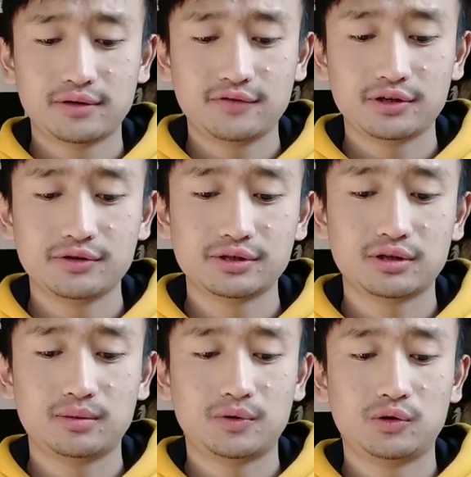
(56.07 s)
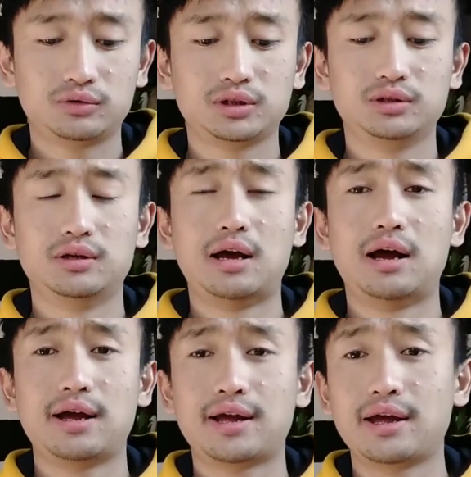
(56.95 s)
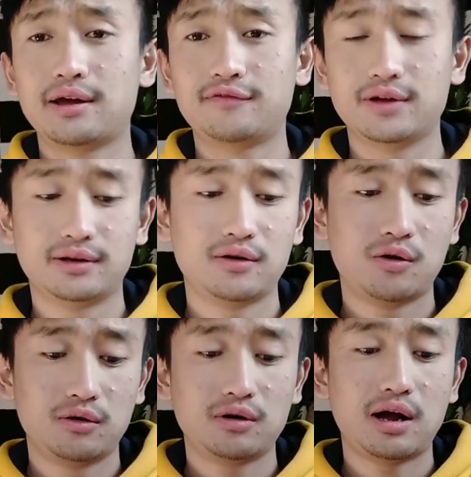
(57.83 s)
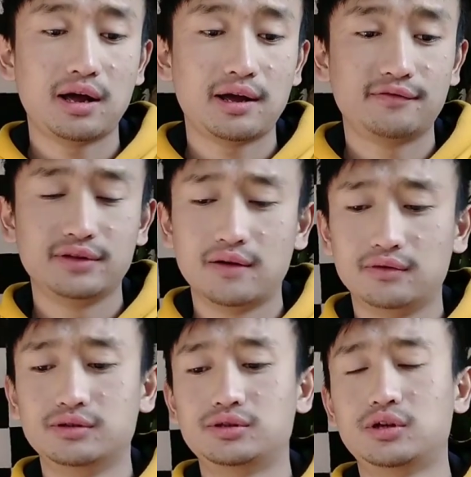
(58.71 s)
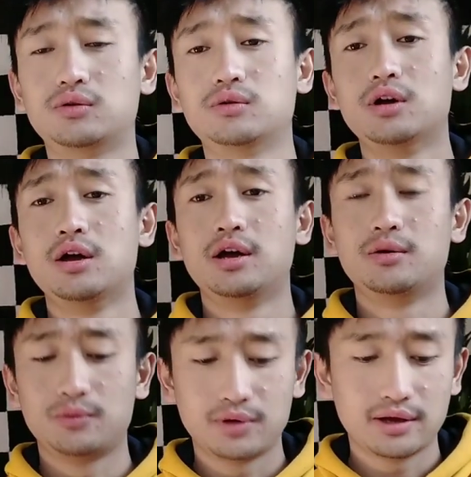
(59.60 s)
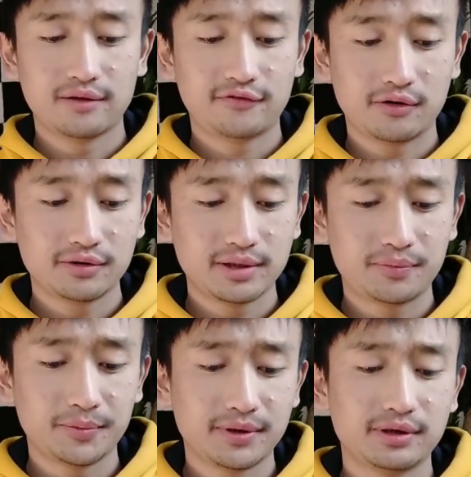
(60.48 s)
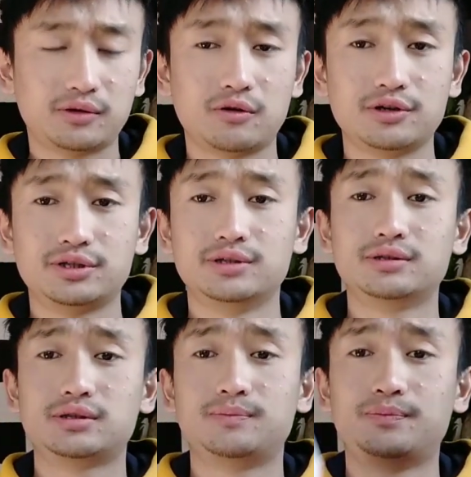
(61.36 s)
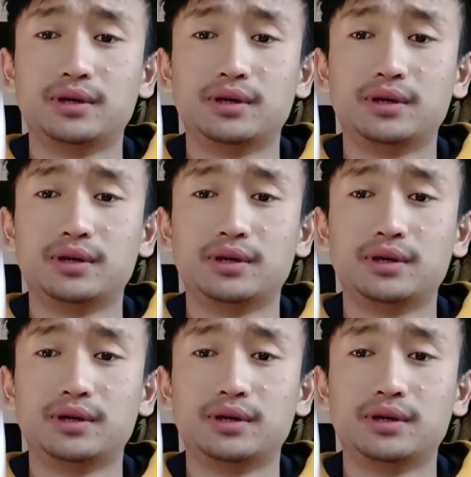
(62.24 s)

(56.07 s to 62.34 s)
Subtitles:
video is all about I have and or I have never. So we have already prepared the questions,